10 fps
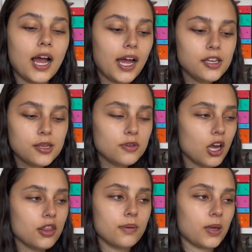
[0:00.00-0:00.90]
I am
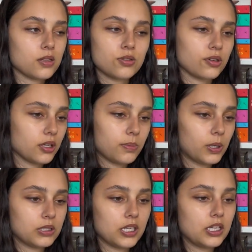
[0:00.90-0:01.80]
not the biggest thriller
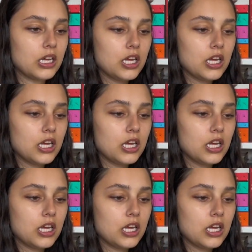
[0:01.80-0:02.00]
person.